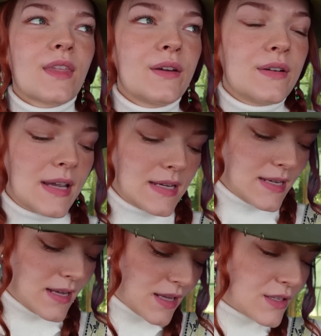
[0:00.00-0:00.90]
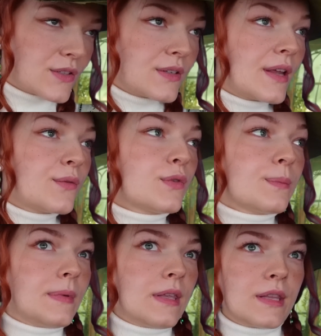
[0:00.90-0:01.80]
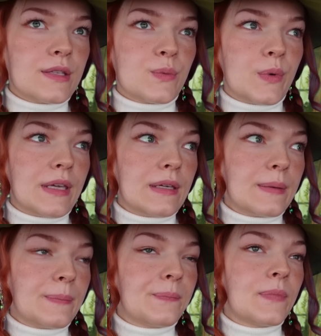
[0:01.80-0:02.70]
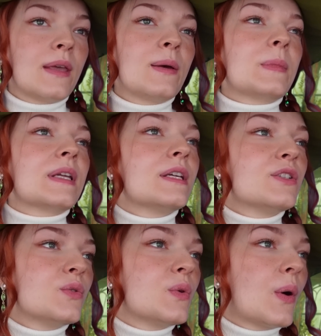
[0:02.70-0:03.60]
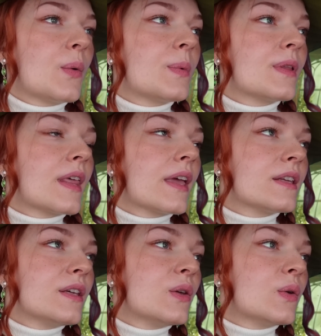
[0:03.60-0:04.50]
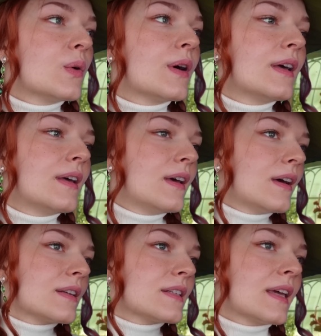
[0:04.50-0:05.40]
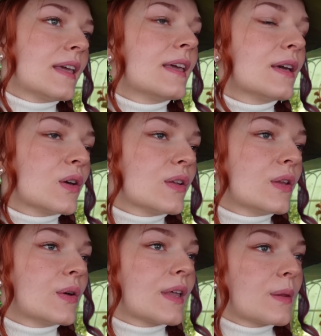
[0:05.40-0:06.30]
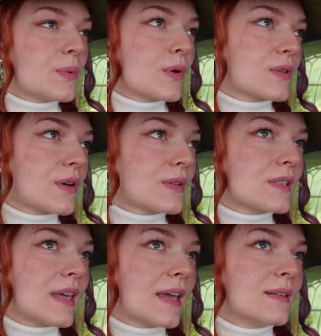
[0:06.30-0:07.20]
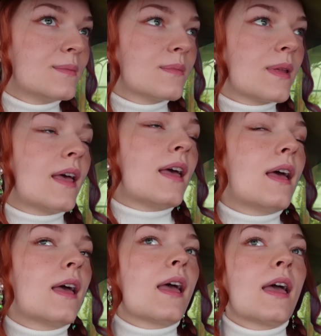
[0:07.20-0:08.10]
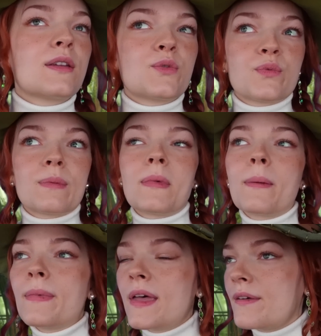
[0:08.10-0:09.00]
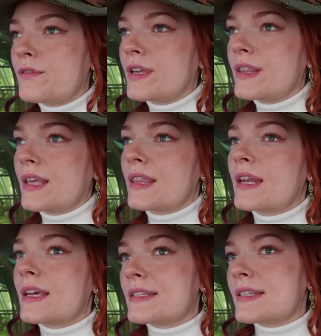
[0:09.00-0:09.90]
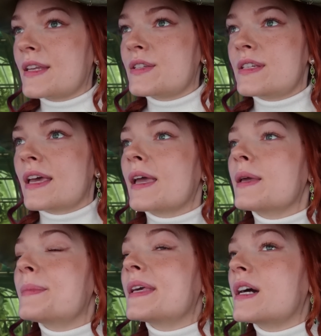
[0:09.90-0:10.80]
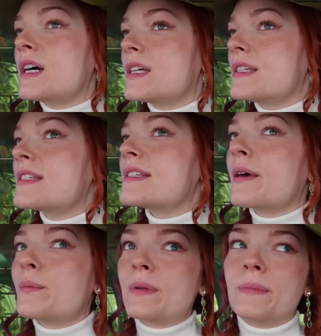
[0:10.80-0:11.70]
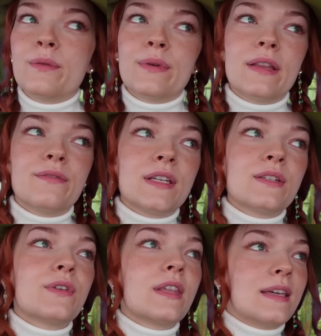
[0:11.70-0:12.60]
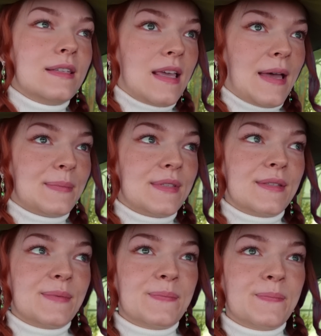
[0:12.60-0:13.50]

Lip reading: Alright, so none from me this week, but I do hope that you are taking a good look at the protocols again and remember everything that I said today, because that will be relevant for the exams.